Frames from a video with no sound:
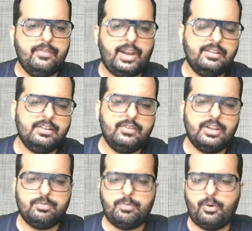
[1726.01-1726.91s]
That is given
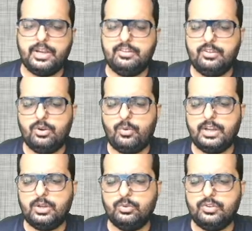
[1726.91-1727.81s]
as
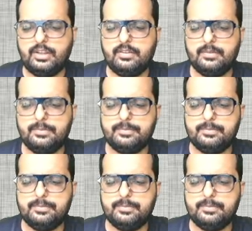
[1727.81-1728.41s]
0.0126